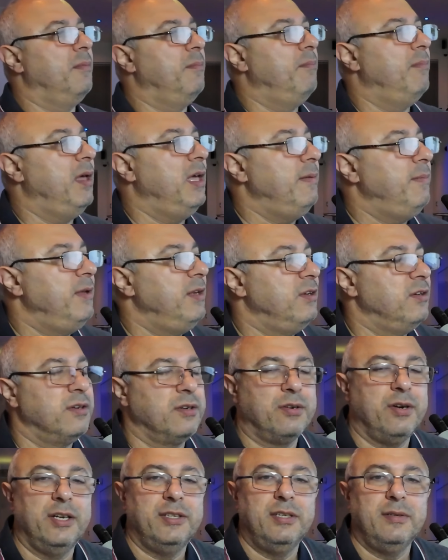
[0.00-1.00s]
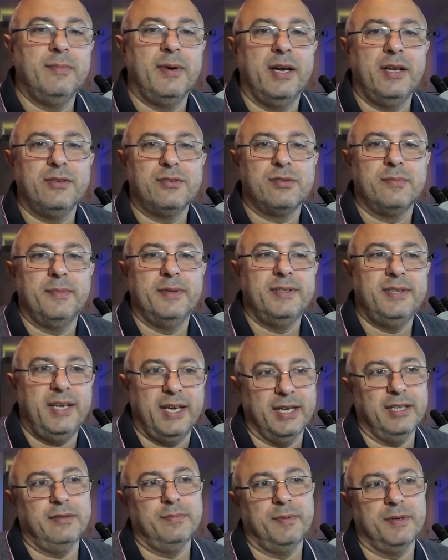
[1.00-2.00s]
Maybe not creating my instrument
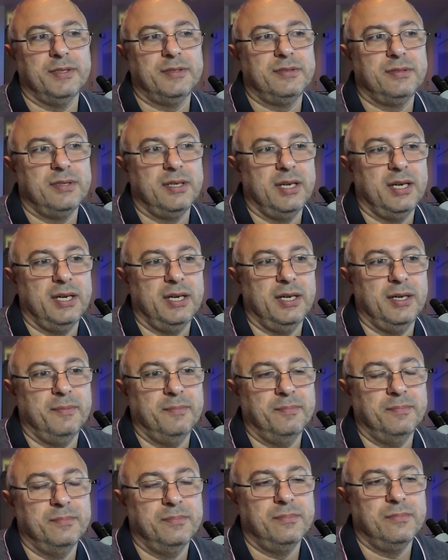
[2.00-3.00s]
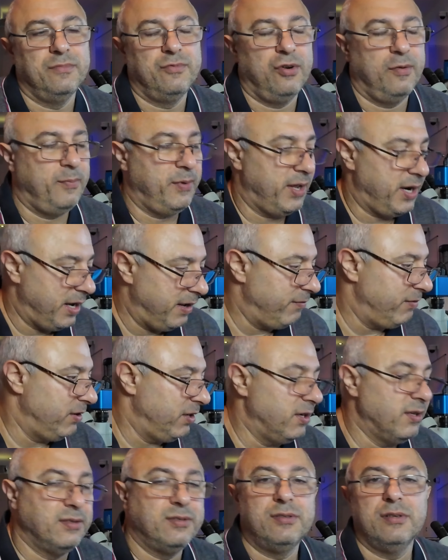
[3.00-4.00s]
yet, but from what I've
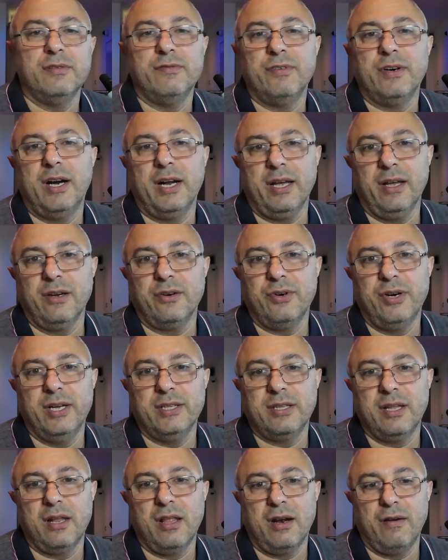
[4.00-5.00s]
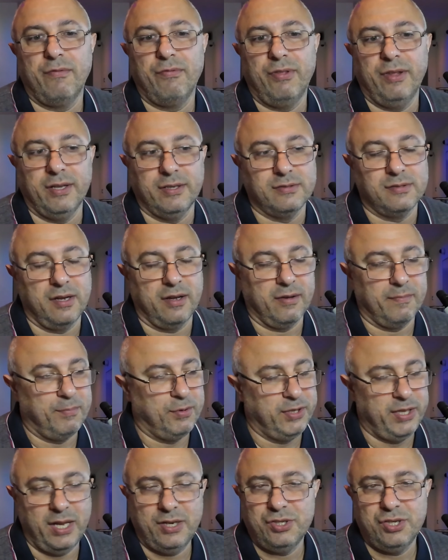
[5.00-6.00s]
learned so far, I can create a lot of things. So
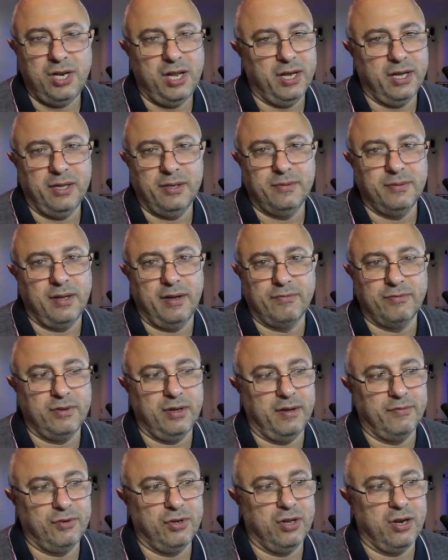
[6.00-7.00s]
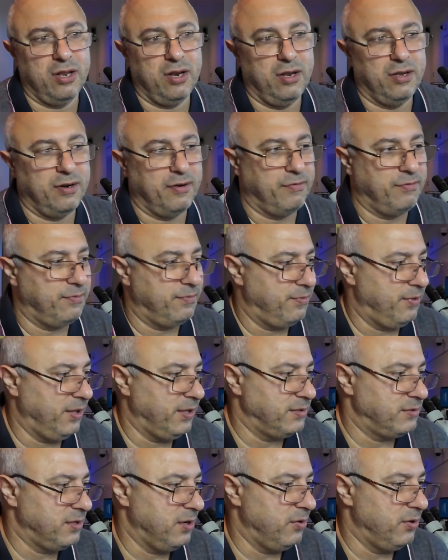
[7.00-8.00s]
potentially I've got a lot of
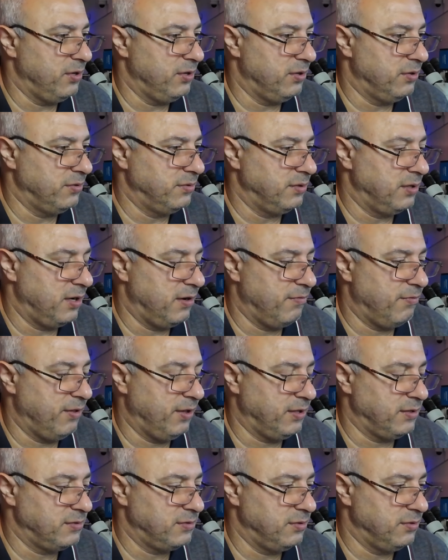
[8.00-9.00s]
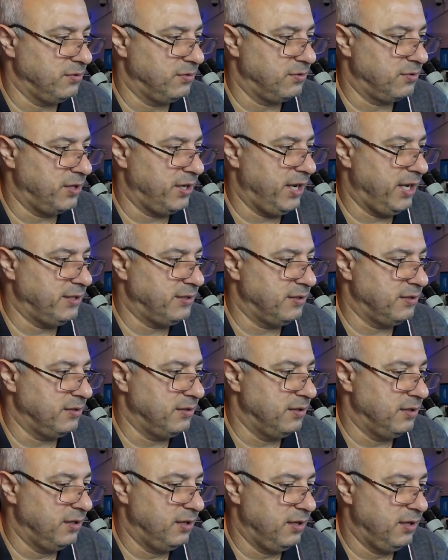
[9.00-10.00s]
things going on, a lot of things to create and
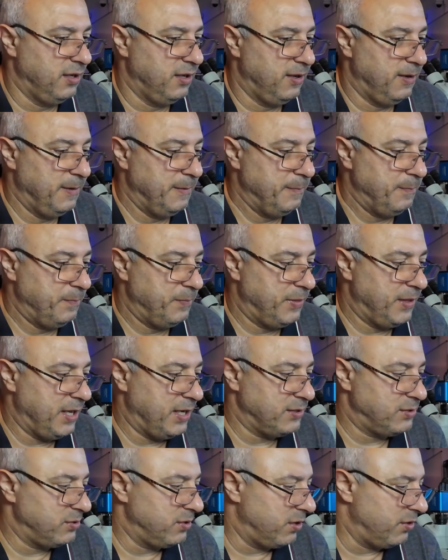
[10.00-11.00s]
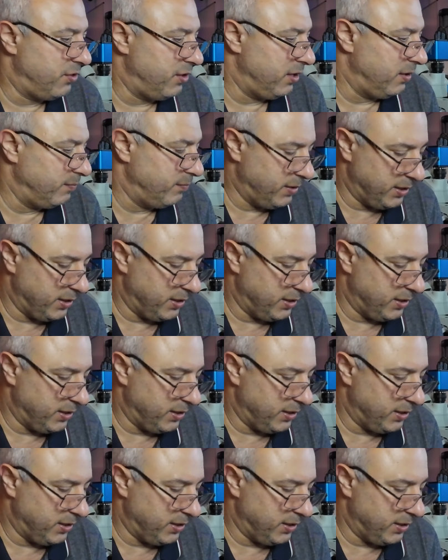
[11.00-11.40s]
that sort of thing.